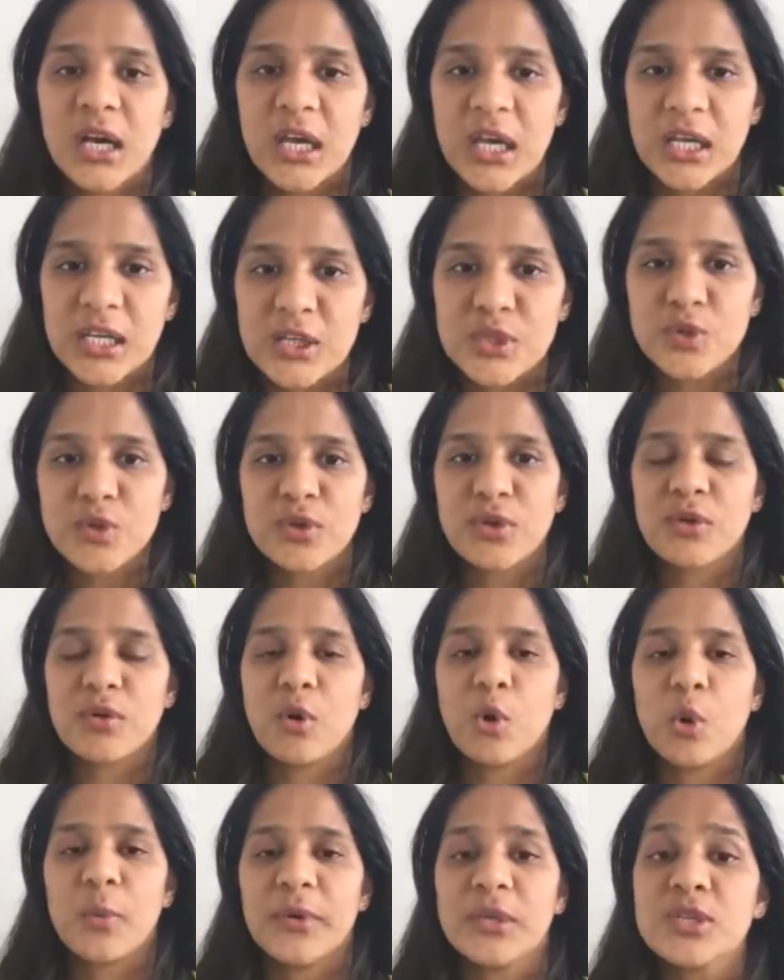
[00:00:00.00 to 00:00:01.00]
into your
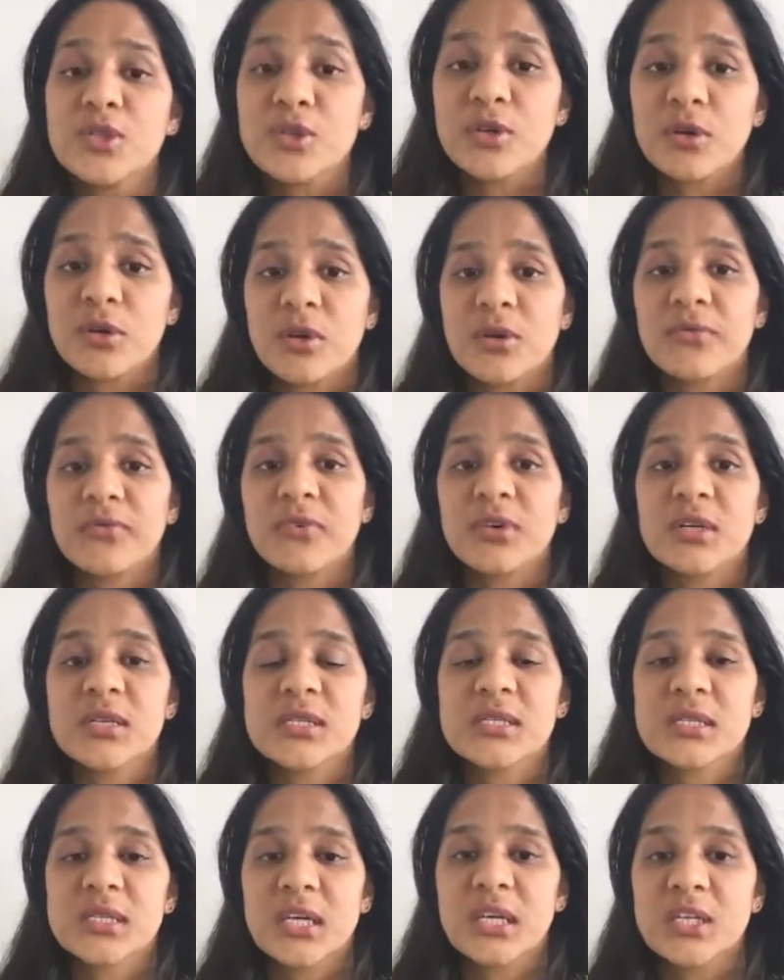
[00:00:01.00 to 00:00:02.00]
home, into your
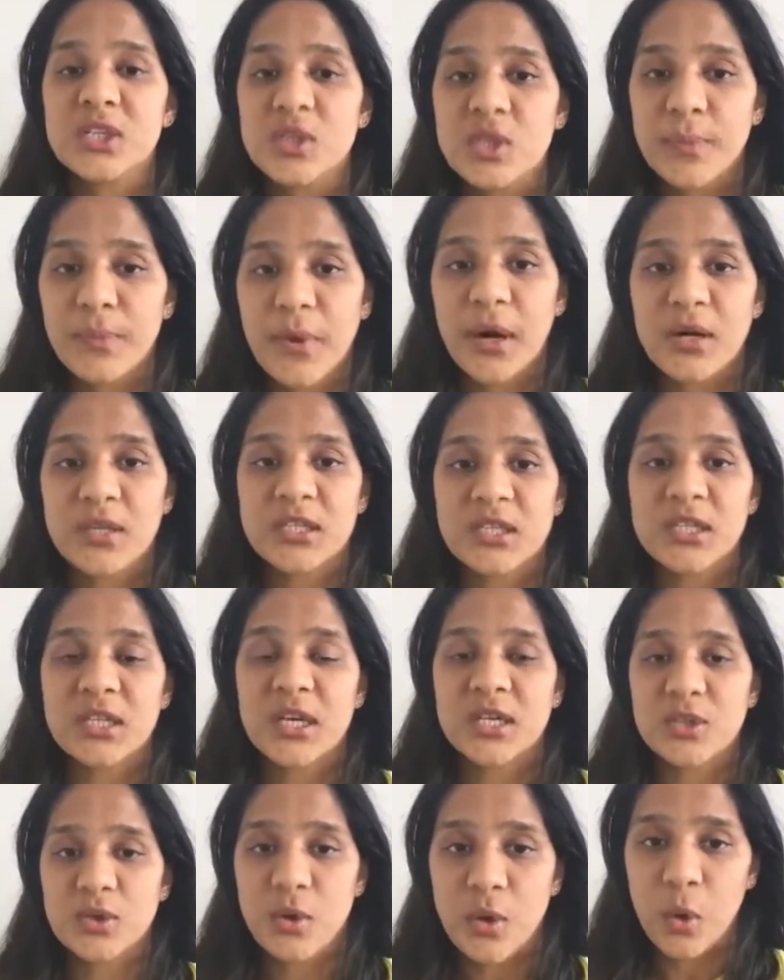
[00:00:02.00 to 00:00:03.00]
office, into the party
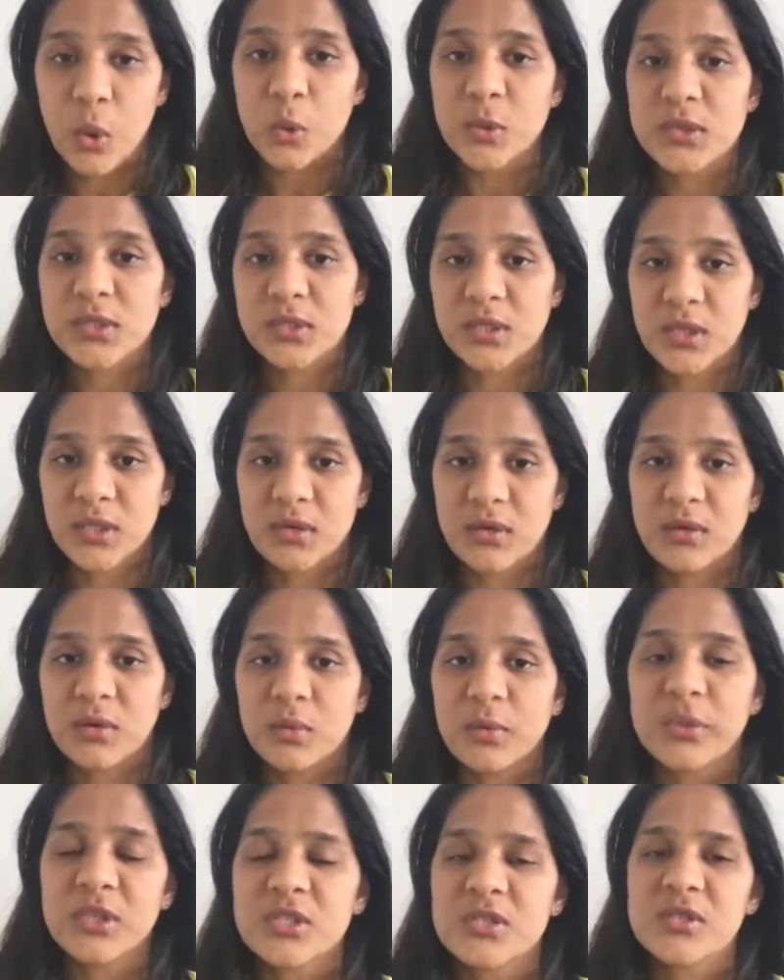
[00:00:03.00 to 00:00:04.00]
that you're hosting,
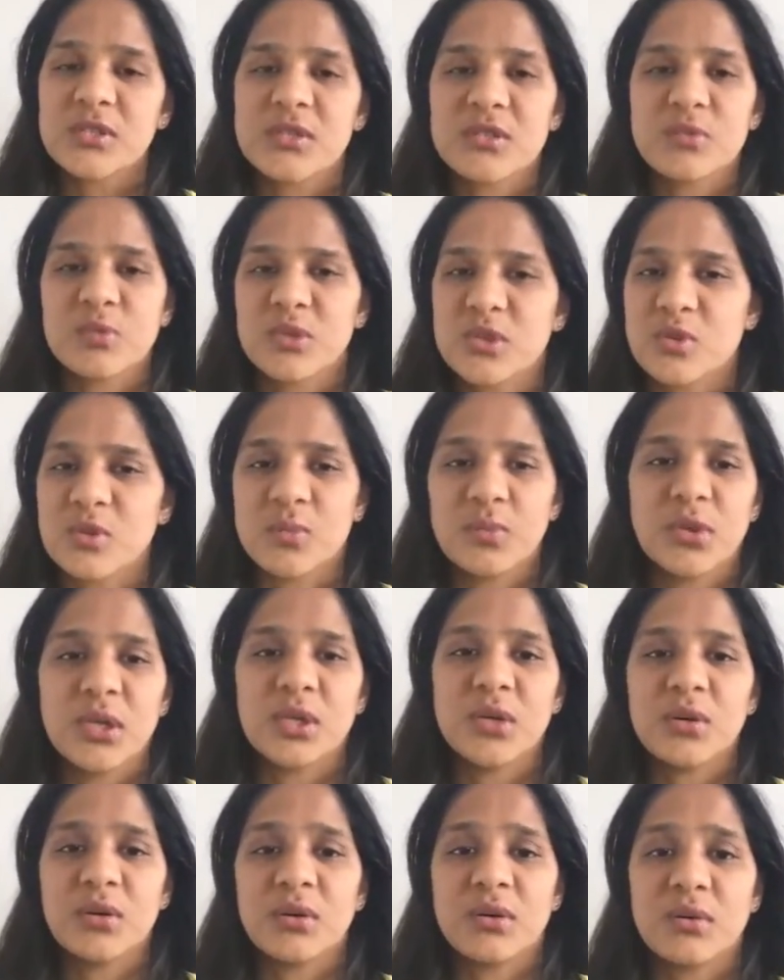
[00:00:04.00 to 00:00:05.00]
which could be
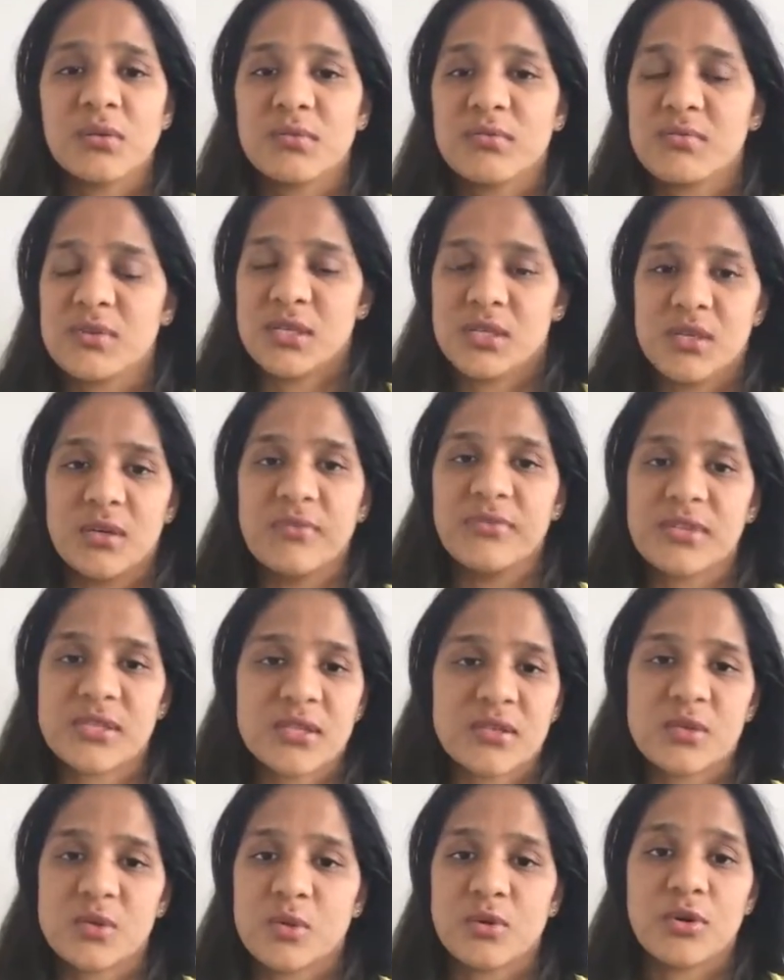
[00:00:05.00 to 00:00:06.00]
your
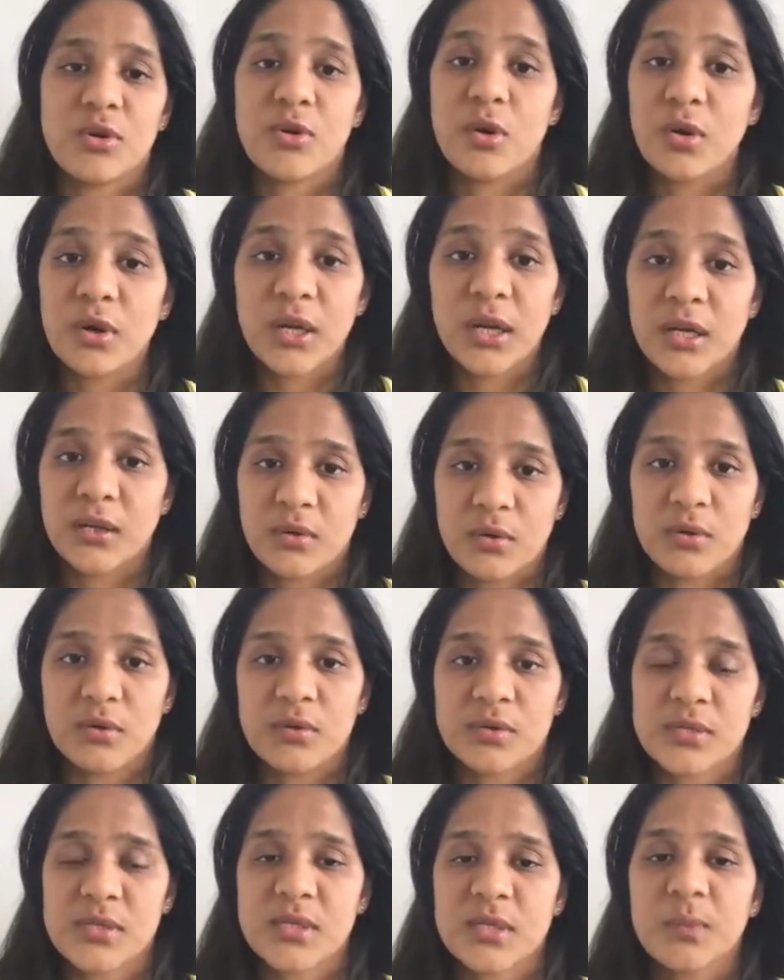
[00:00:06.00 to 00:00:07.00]
services or your online
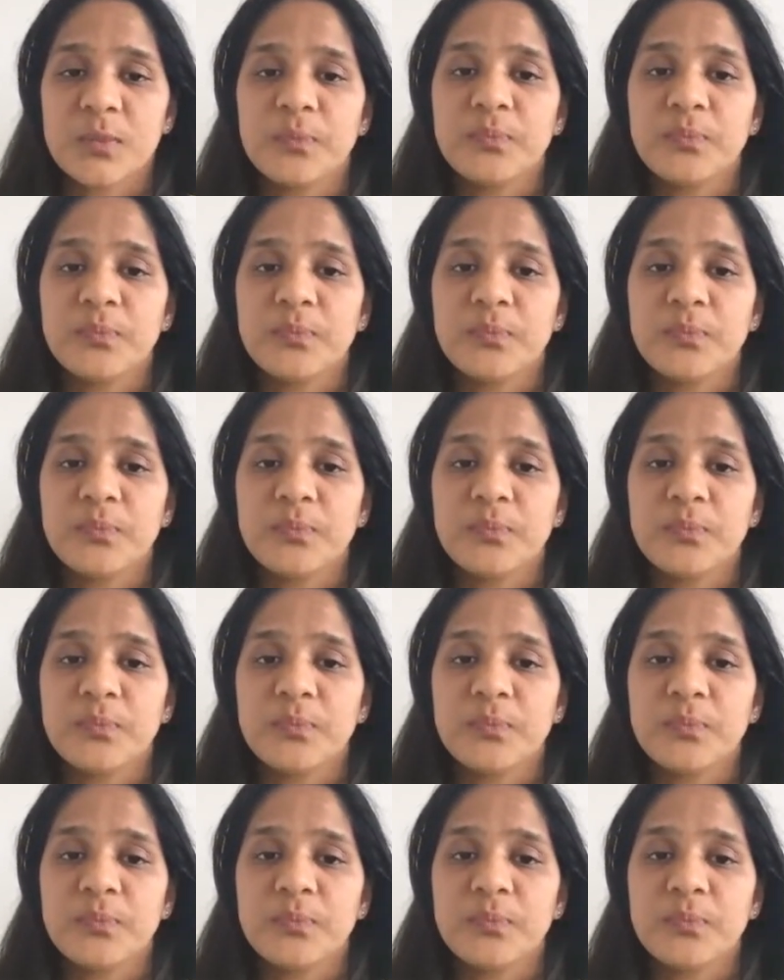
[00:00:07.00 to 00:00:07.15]
course,